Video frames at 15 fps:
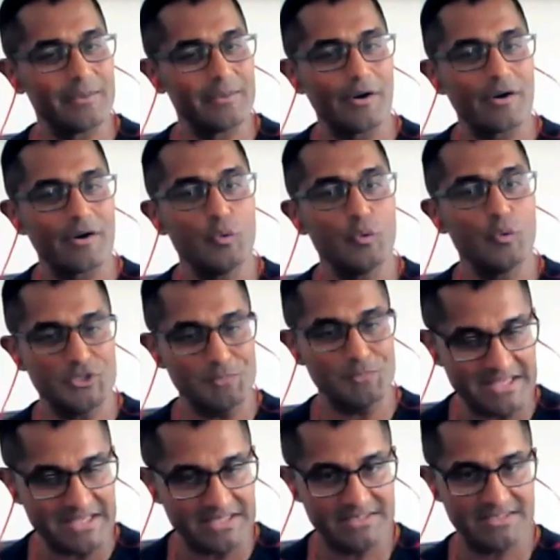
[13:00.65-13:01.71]
anything about it,
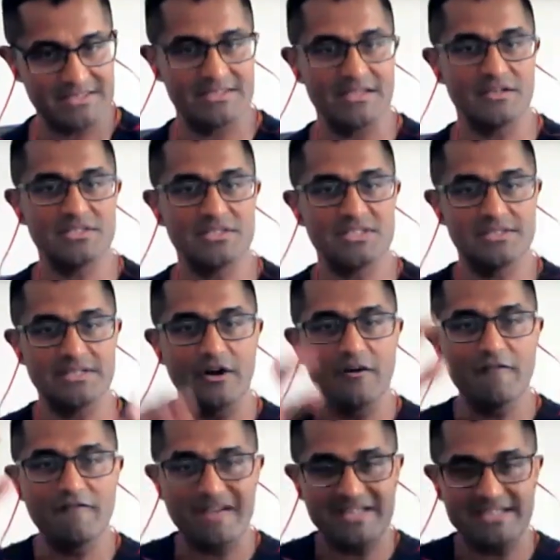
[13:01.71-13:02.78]
which means there
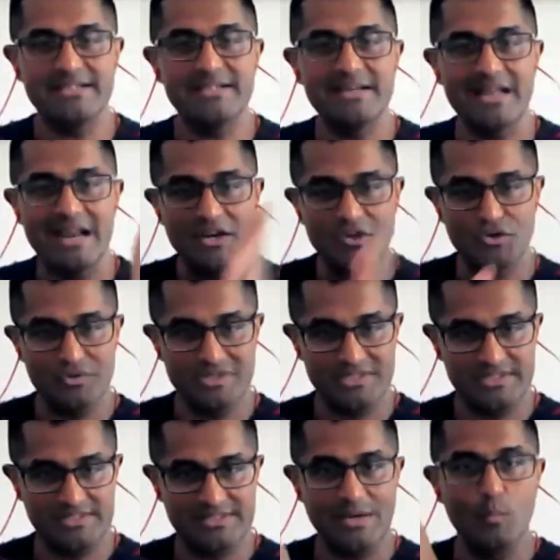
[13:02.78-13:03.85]
are vested
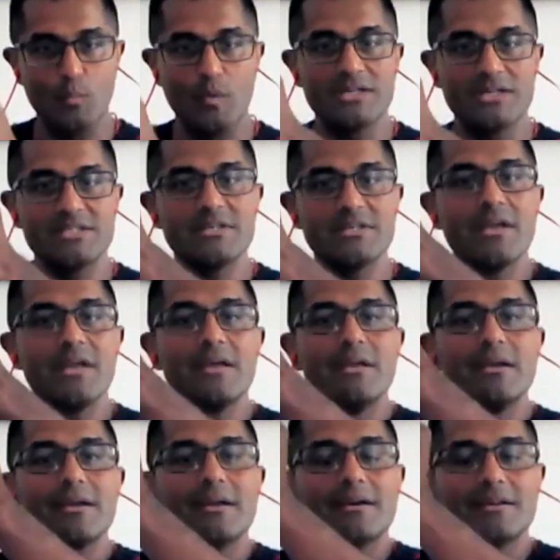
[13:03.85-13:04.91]
interests. Someone is
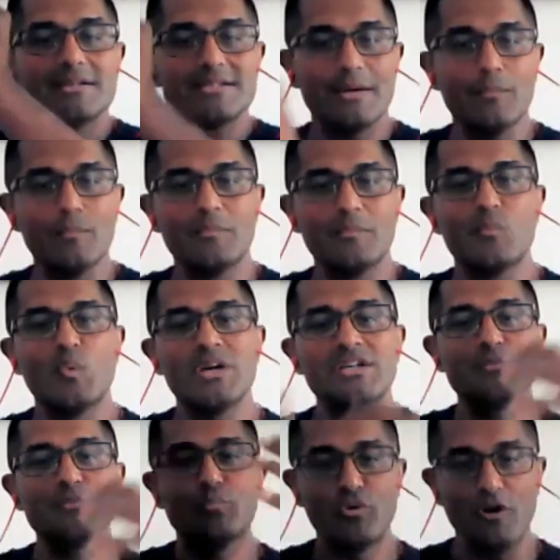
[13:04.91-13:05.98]

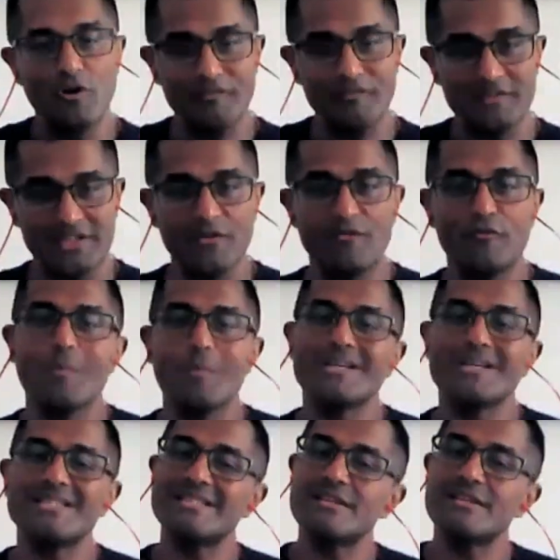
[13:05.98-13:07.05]
profiting from
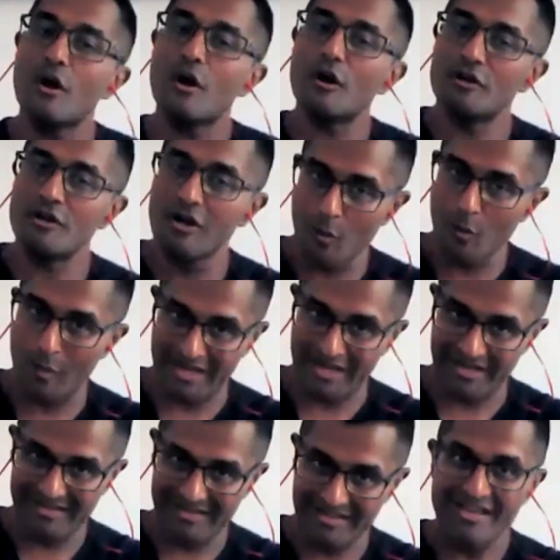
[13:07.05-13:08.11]
us not
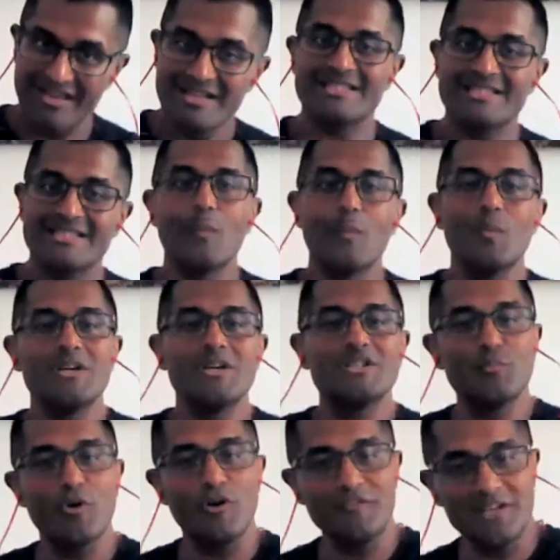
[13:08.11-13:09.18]
knowing. Someone
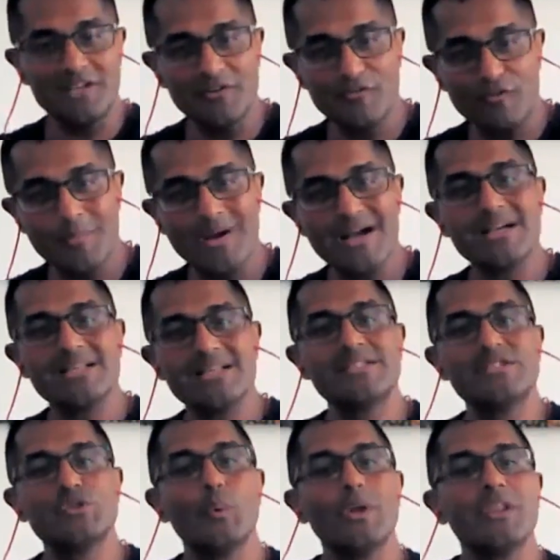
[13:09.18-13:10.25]
is profiting from
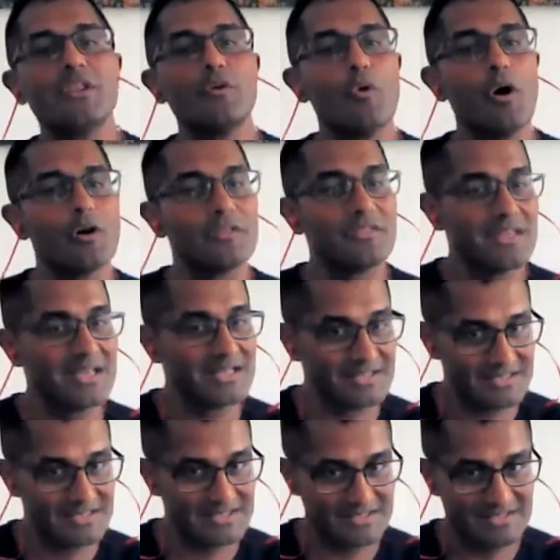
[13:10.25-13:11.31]
us doing the wrong
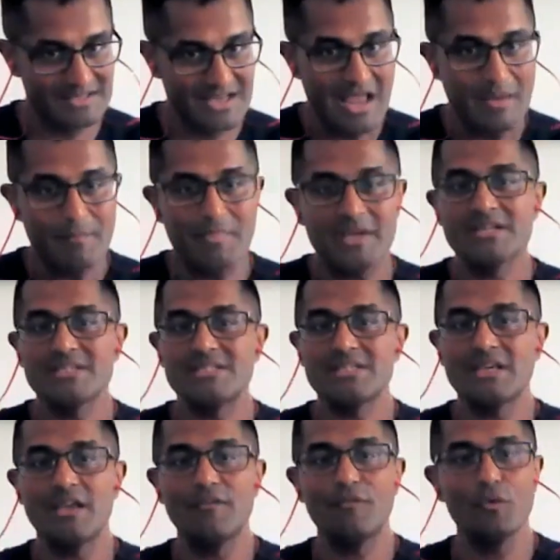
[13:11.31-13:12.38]
things.
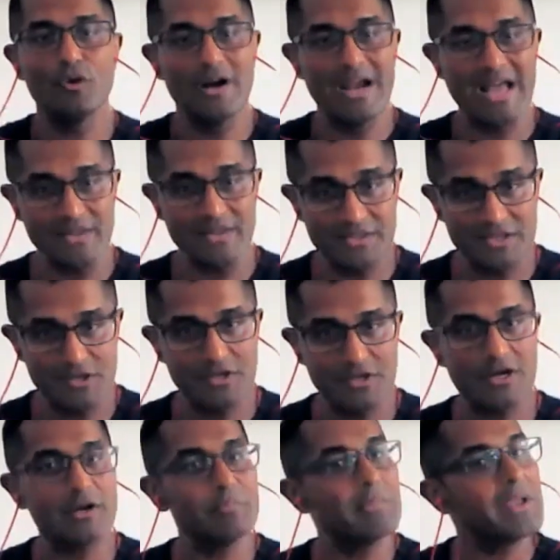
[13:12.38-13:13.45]
Because if you're healthy, you
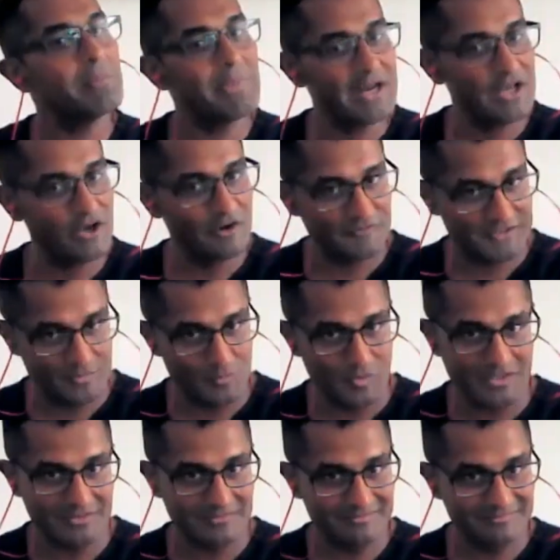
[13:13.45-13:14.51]
cannot make money off
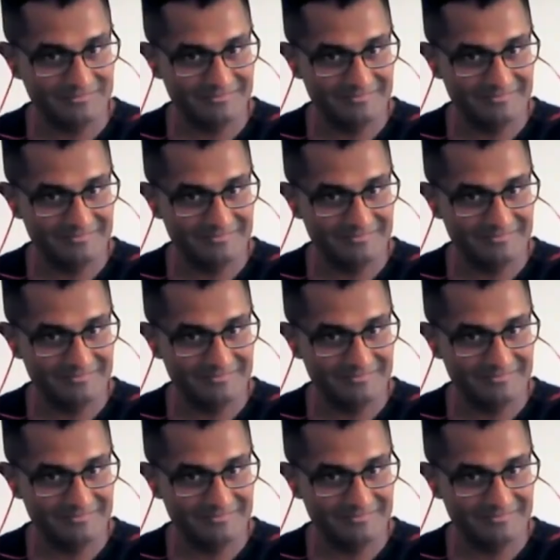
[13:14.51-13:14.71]
someone.